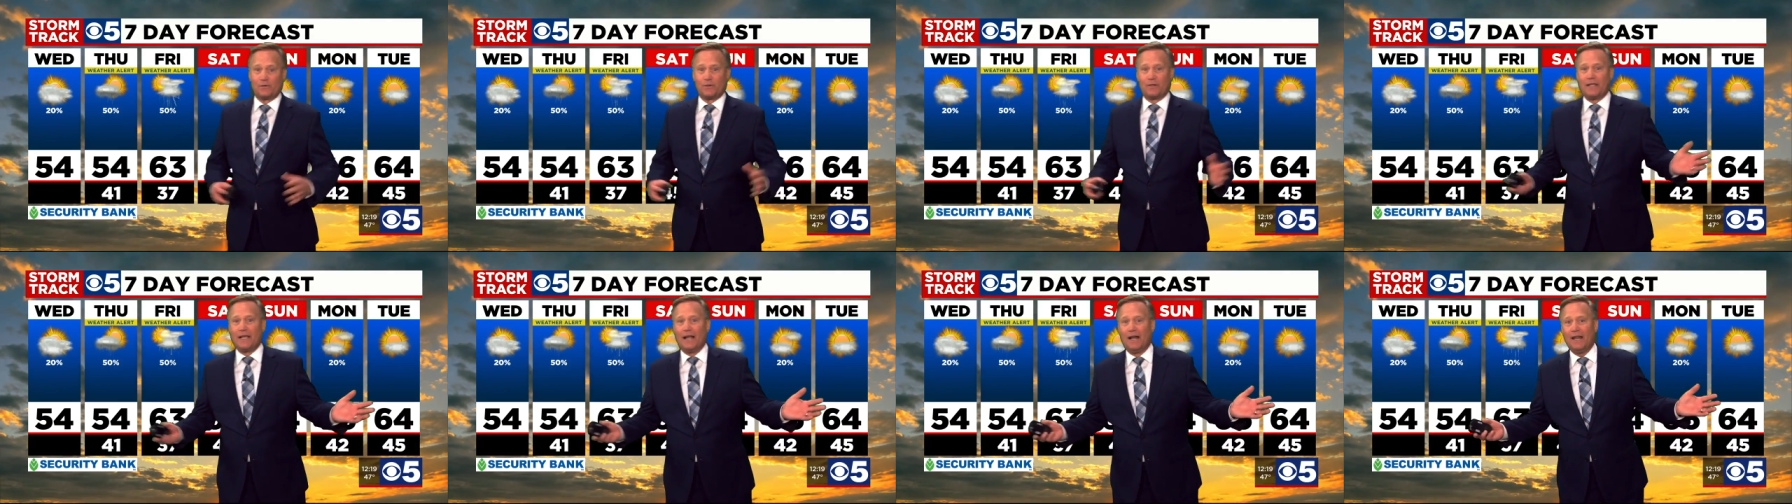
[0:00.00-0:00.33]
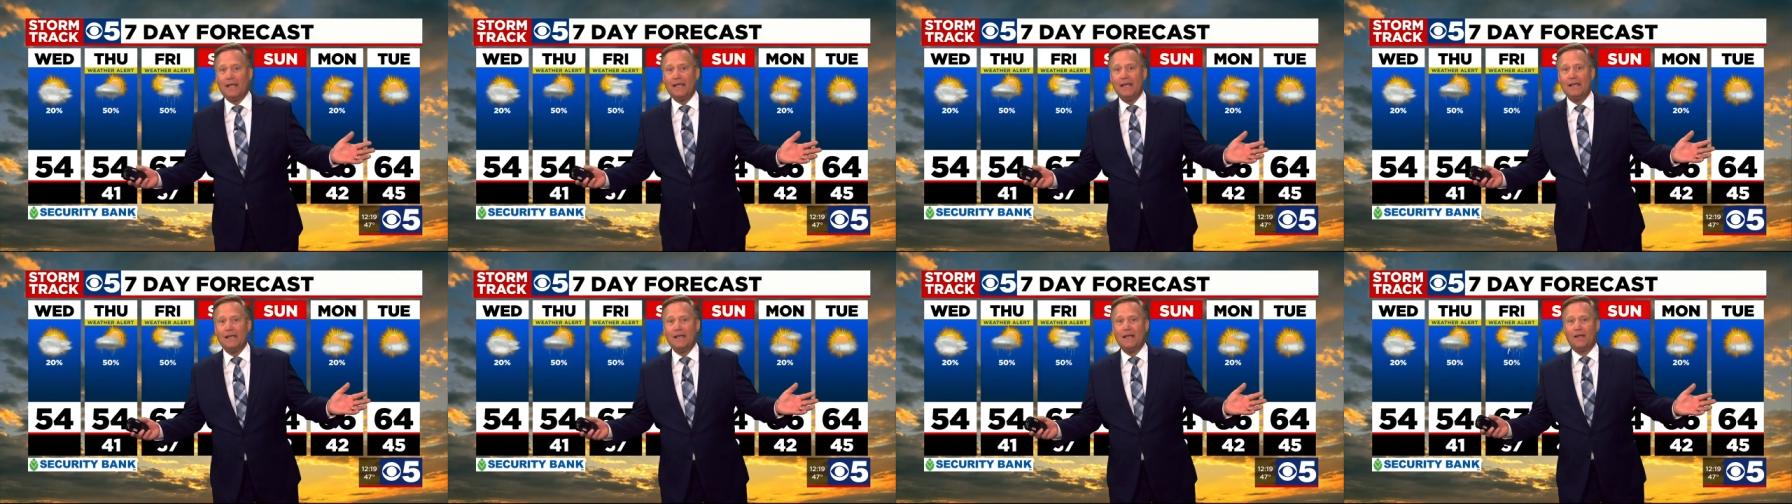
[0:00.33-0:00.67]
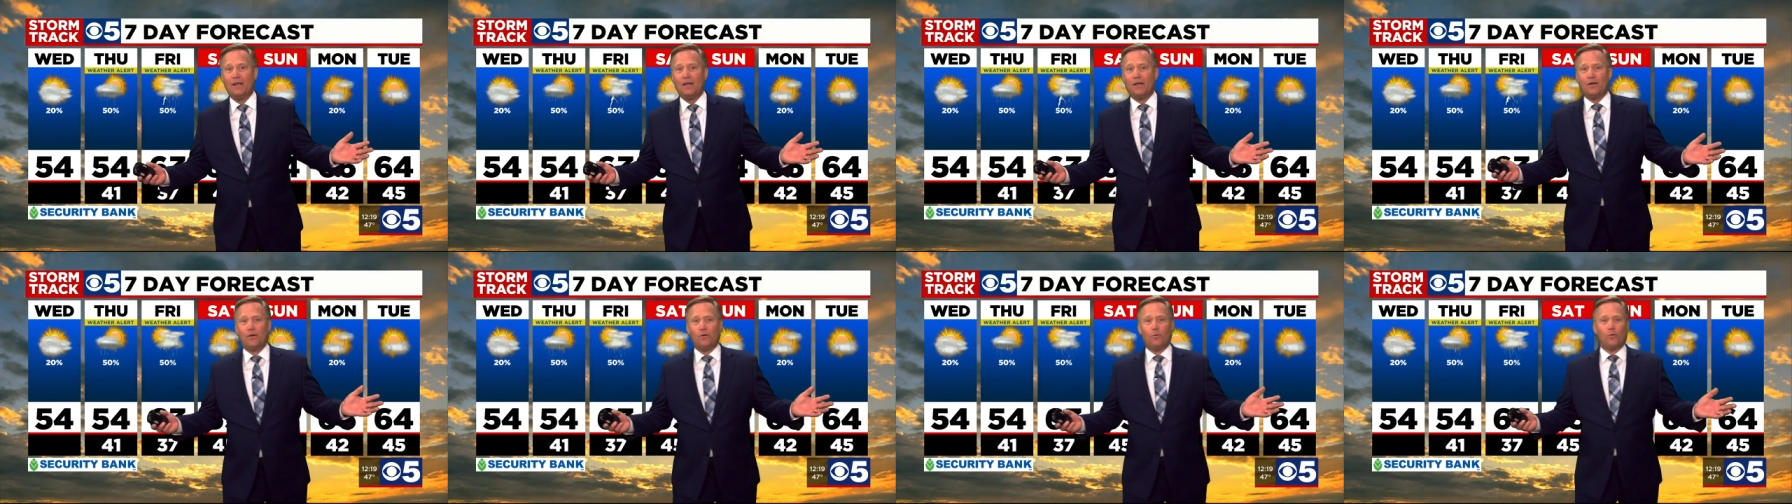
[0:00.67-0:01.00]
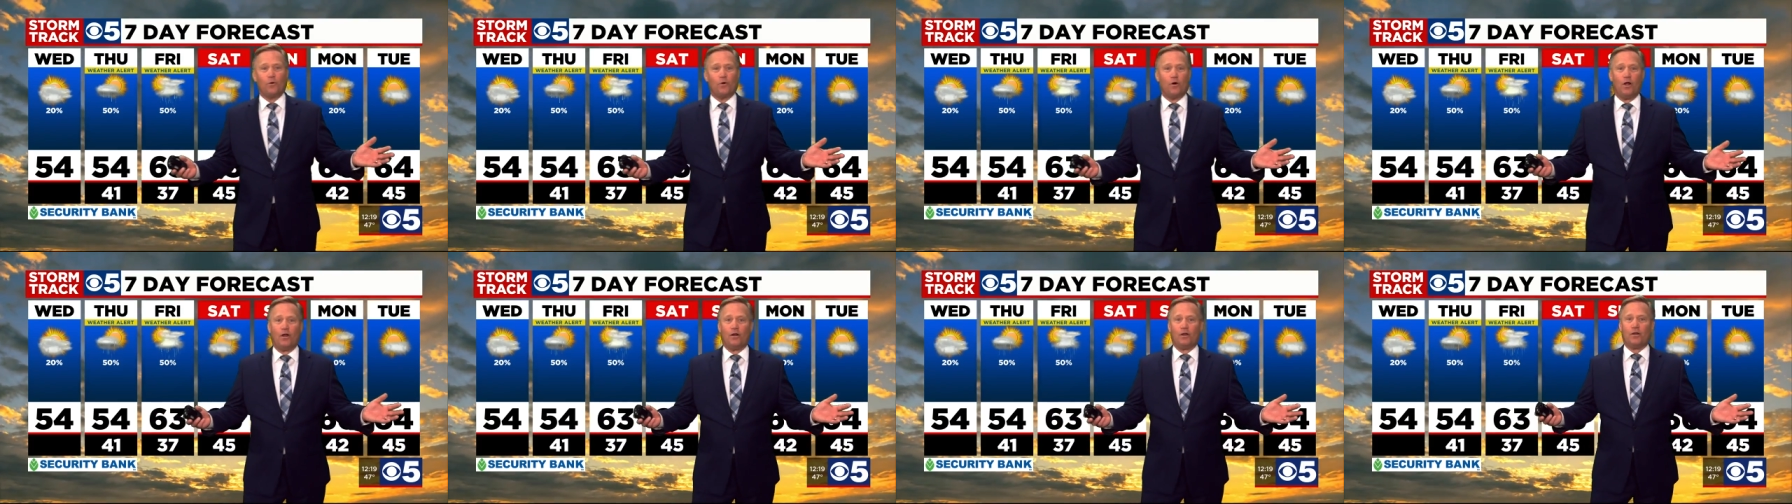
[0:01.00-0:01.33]
So, Kelly,
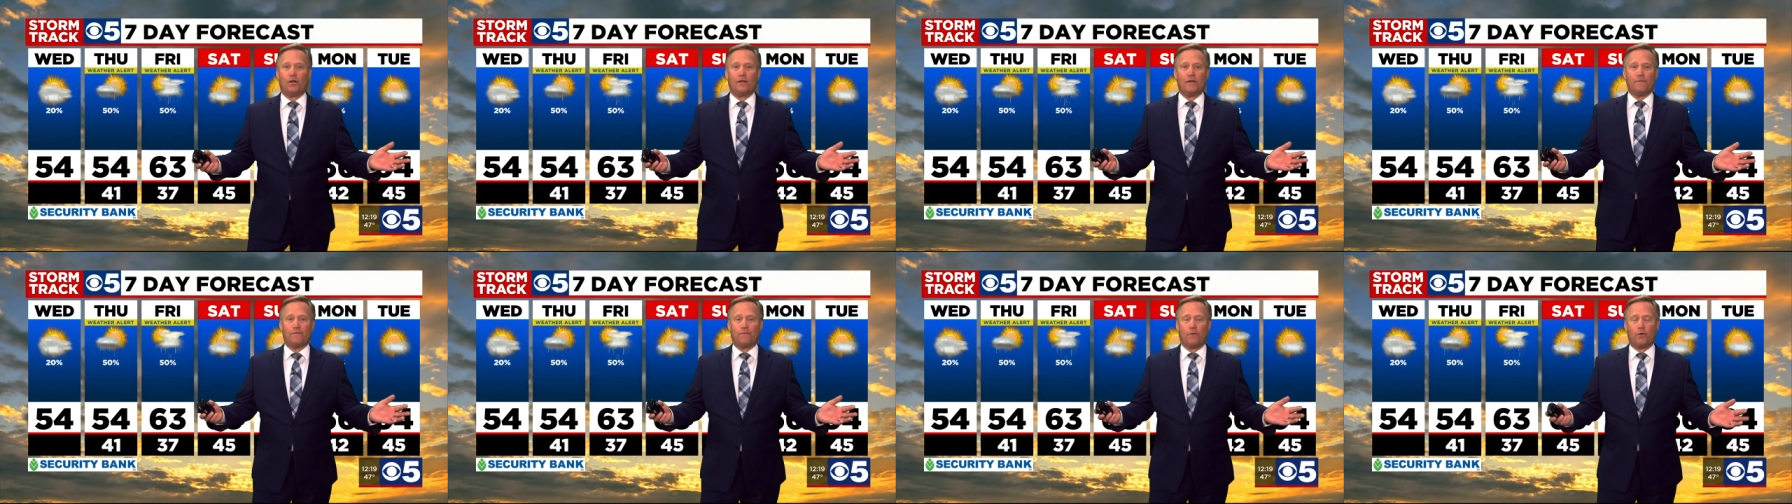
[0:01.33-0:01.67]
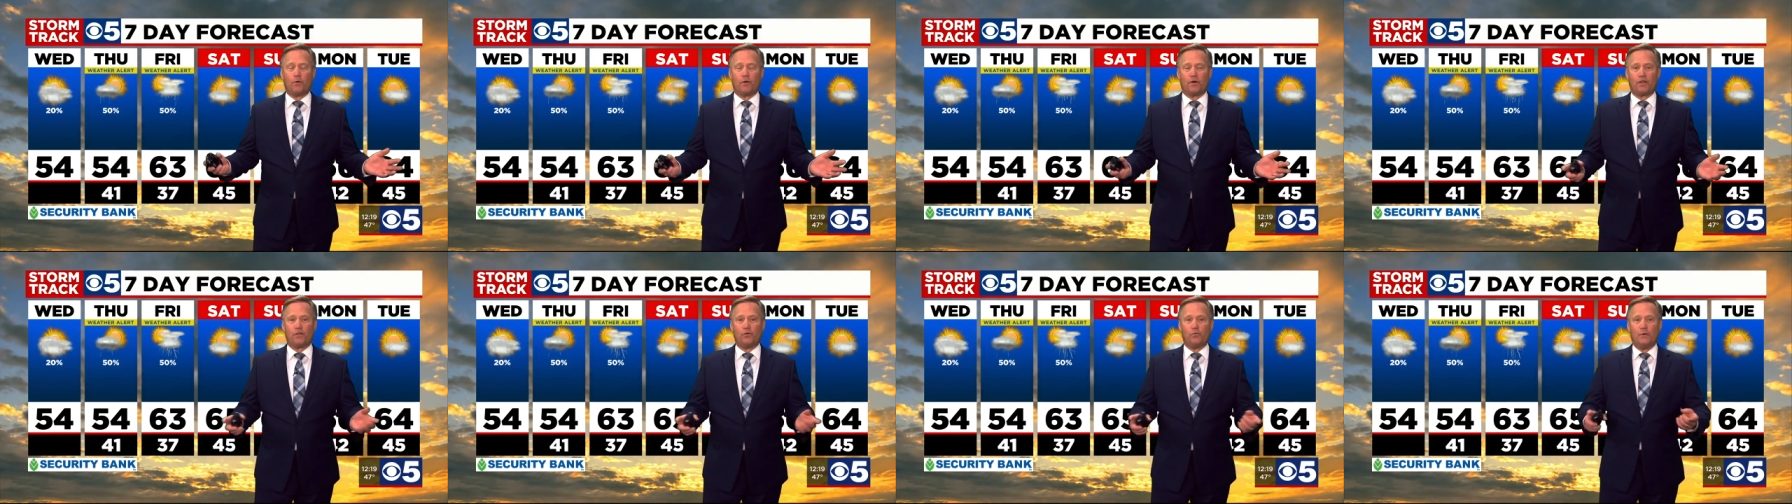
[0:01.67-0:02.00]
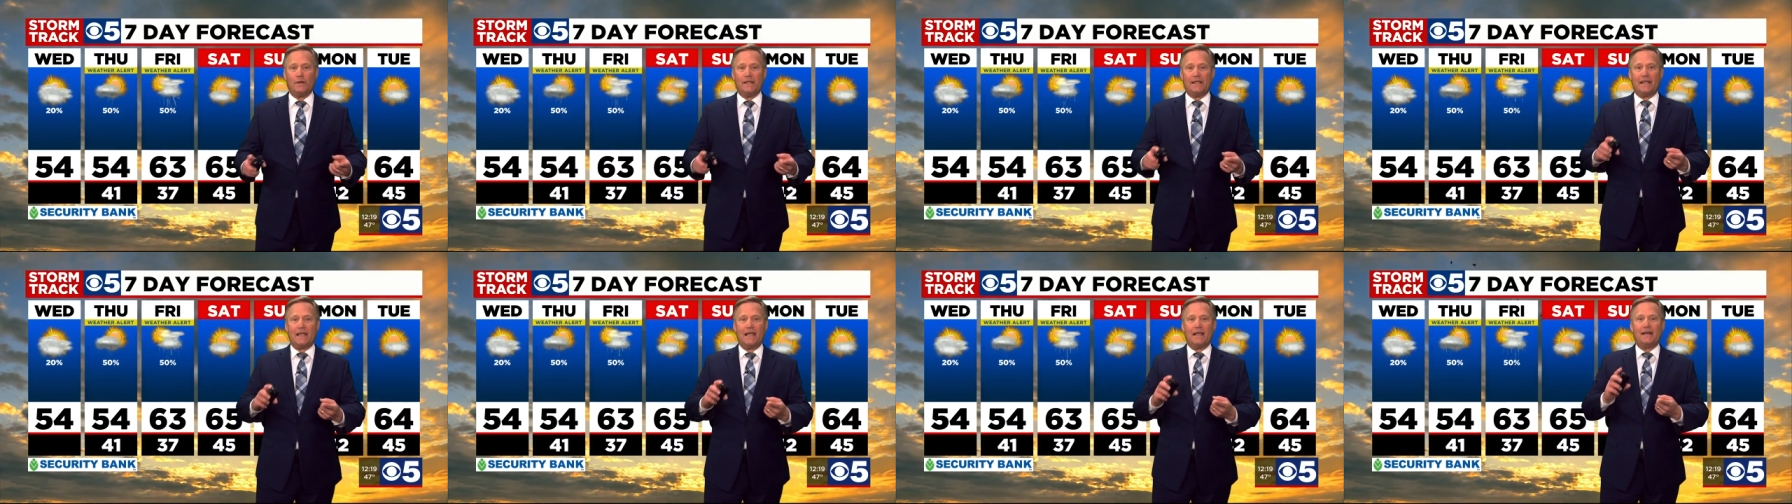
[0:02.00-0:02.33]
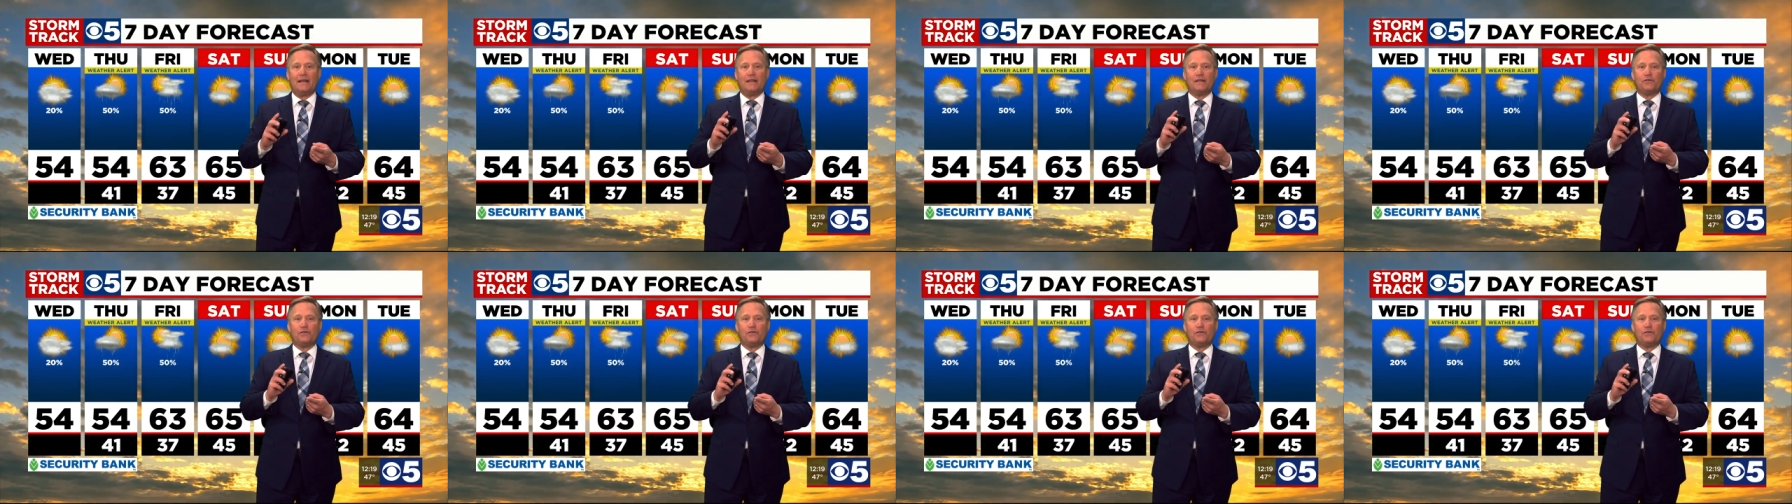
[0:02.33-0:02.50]
we're all looking forward to the weekend.